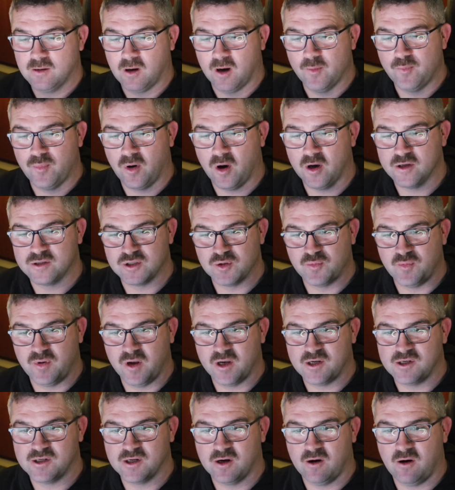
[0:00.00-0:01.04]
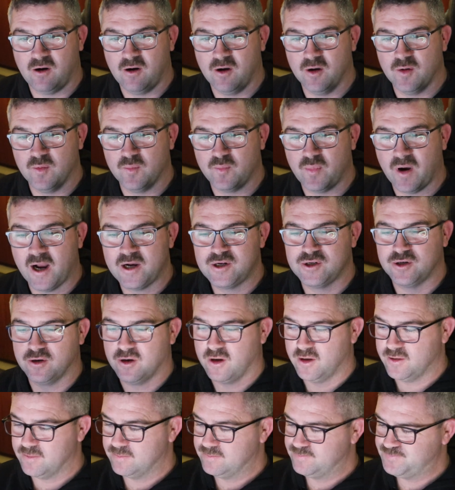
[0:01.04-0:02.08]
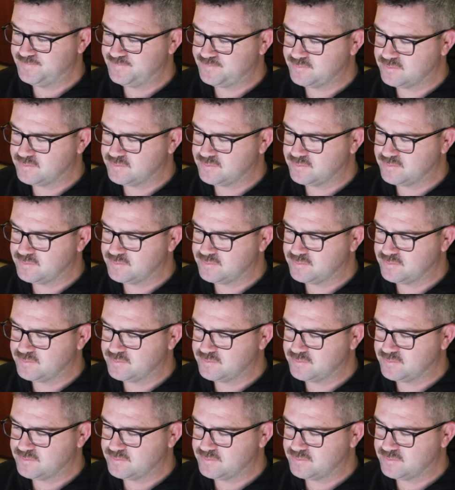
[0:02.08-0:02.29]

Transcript: I posted a picture on Patreon